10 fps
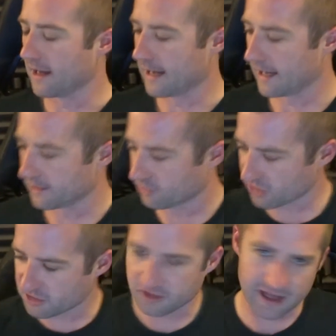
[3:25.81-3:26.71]
the
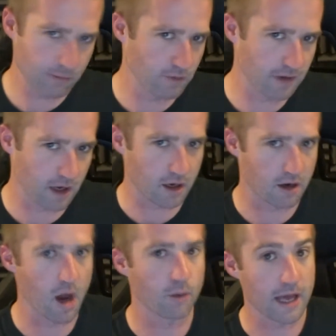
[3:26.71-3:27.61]
instructions that came with it
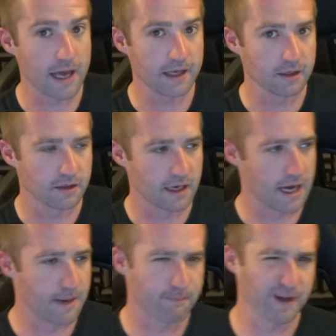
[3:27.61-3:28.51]
are okay,
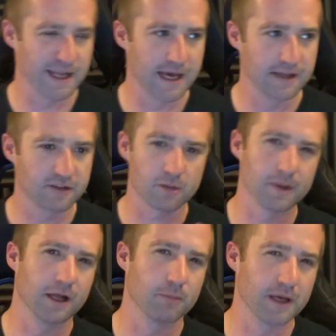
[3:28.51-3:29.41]
but there's a couple
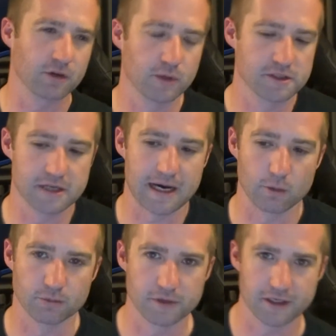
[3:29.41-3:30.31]
of little bits which I
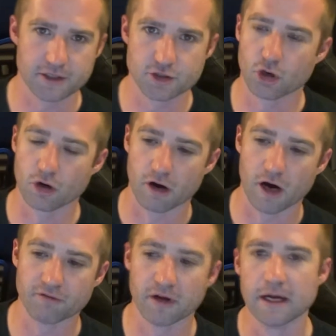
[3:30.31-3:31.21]
wasn't particularly
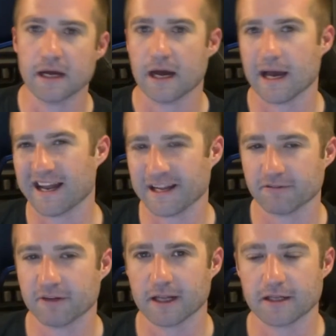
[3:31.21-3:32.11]
sure of, and I
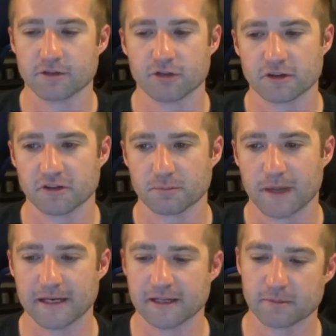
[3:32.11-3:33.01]
didn't feel like the instructions
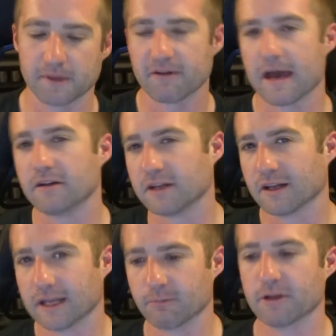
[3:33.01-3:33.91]
explained it. To be fair, it did
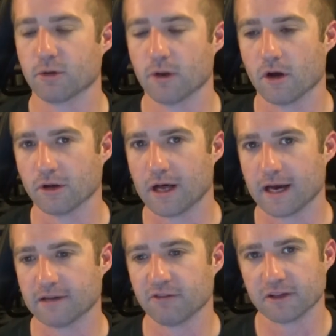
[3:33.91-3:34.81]
link me to an
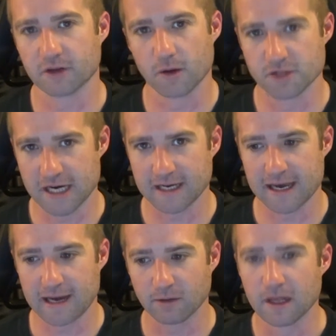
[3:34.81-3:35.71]
online thing to go and check
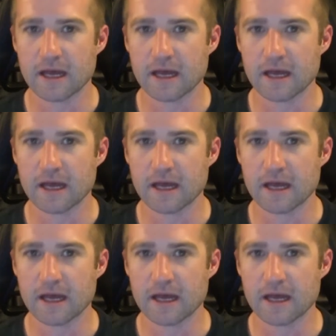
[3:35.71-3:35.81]
out,